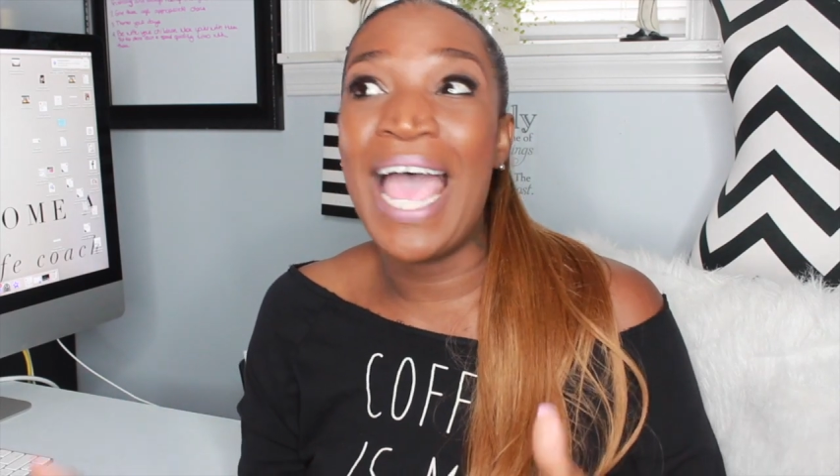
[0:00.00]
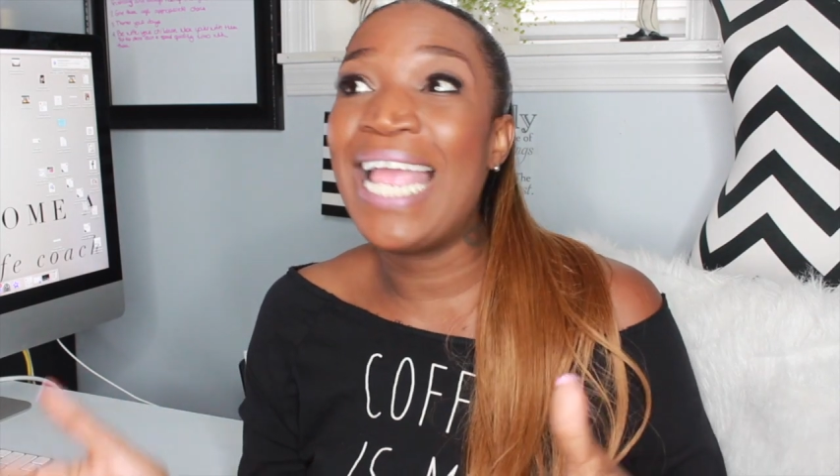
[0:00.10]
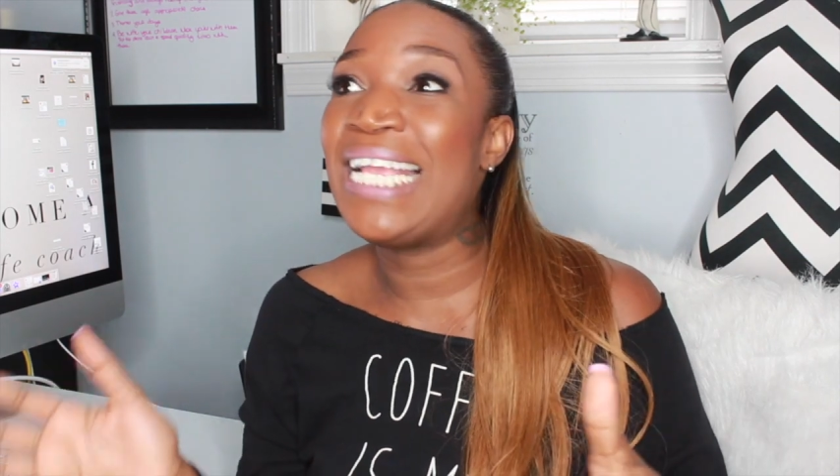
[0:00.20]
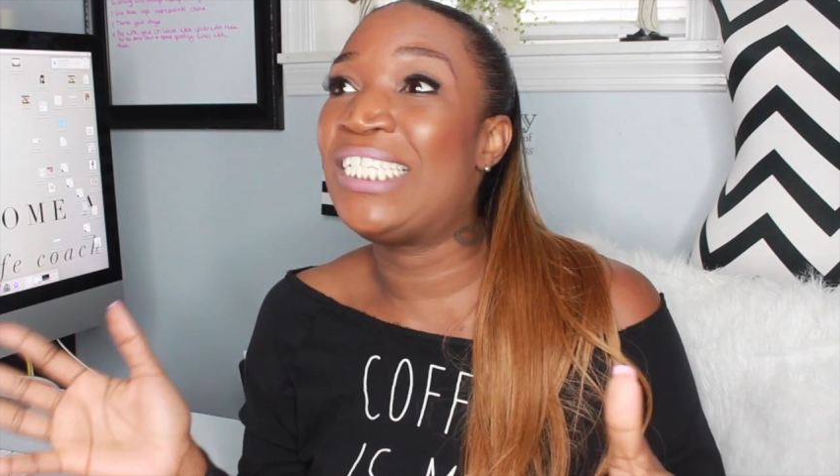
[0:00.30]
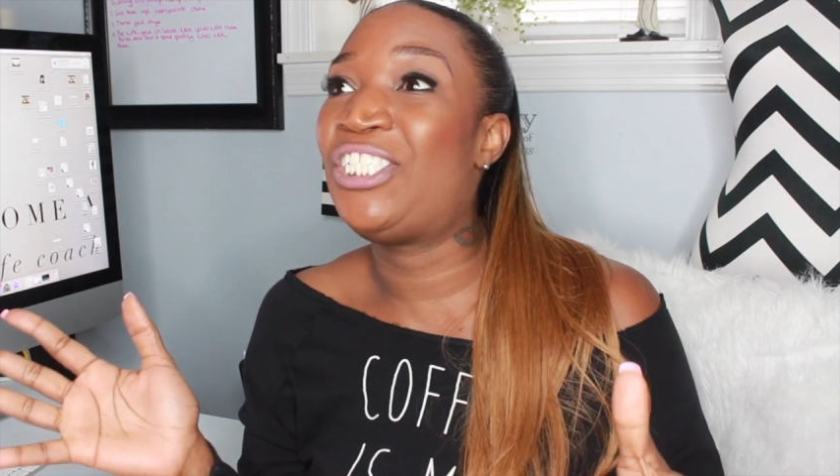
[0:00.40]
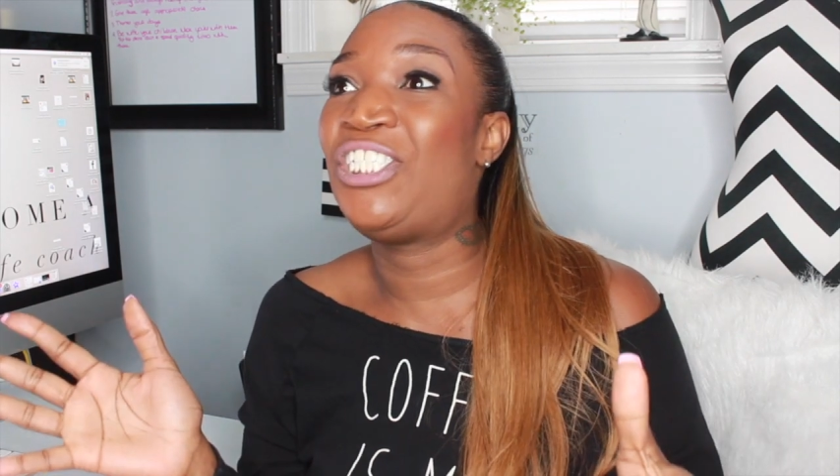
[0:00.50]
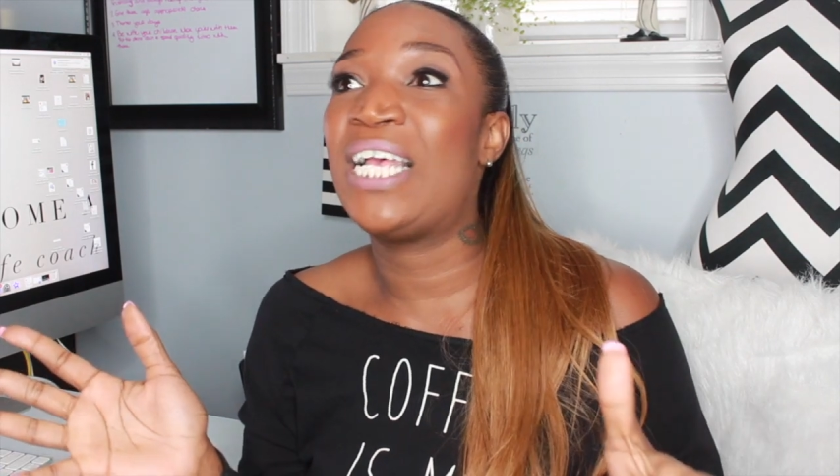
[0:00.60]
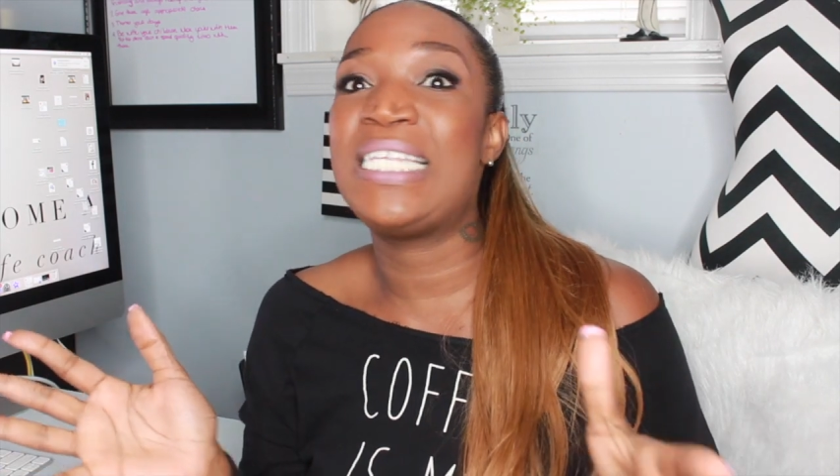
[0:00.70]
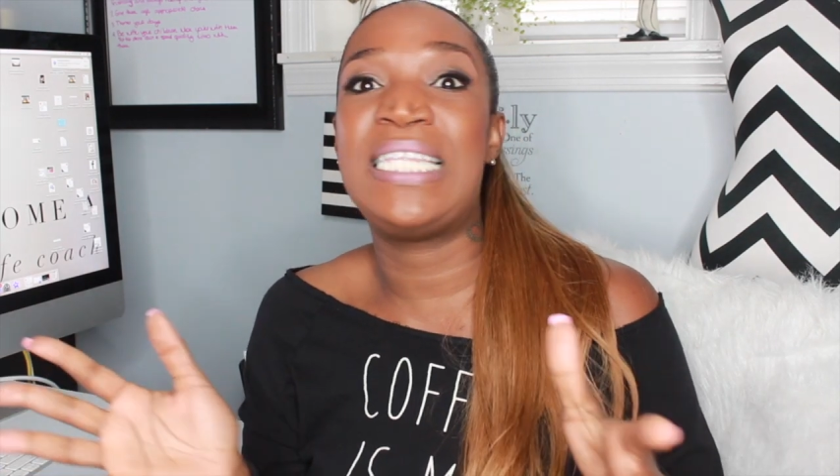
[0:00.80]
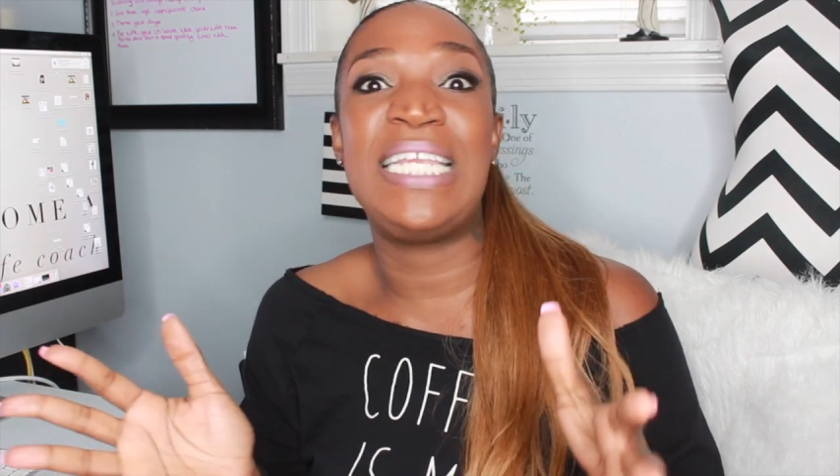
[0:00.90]
that is
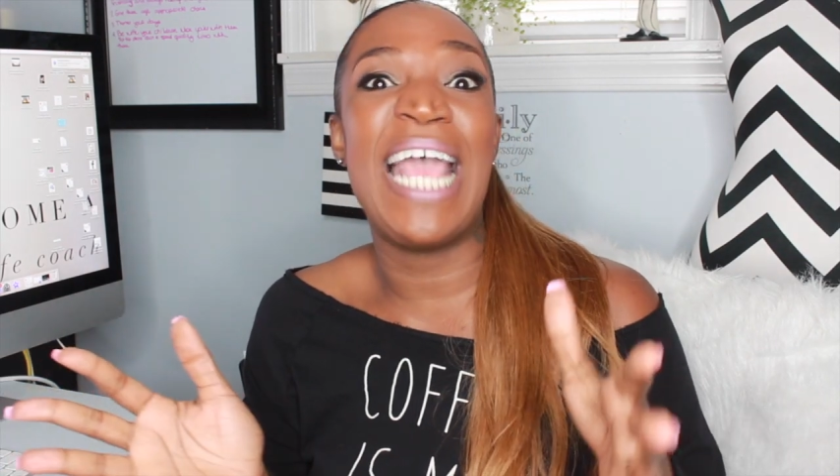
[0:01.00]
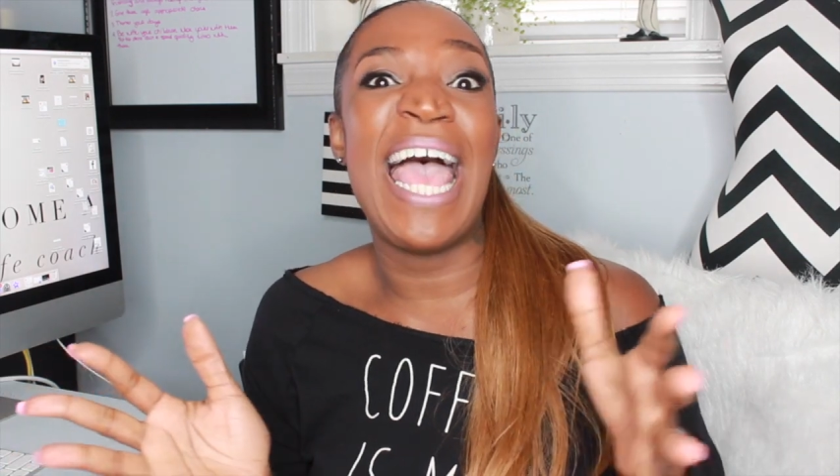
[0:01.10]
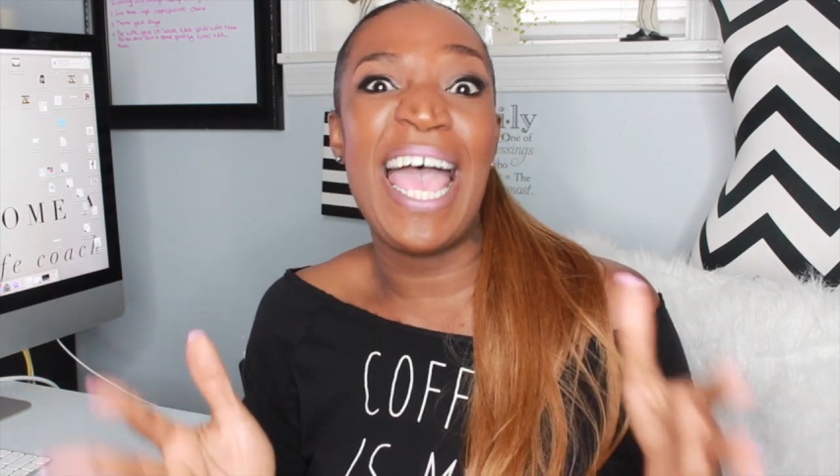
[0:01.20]
just the